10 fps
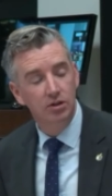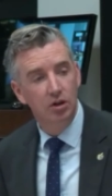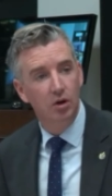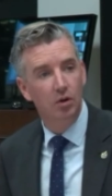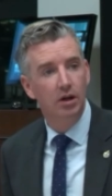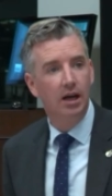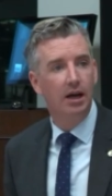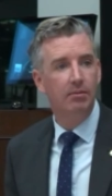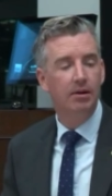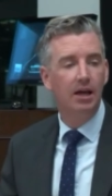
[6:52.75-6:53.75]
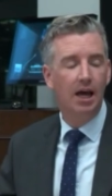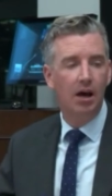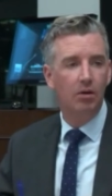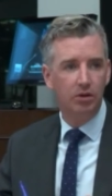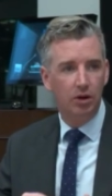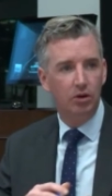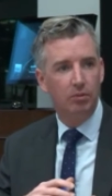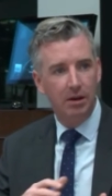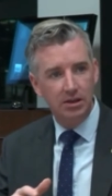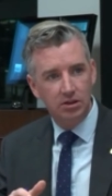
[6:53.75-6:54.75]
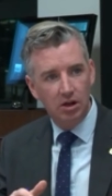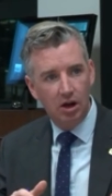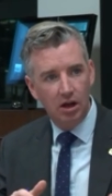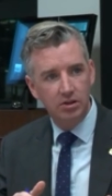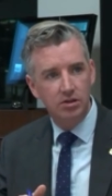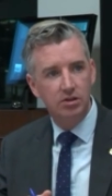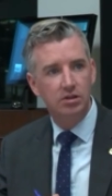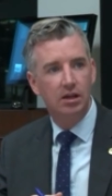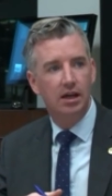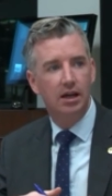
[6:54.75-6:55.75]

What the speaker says: So how your base costs,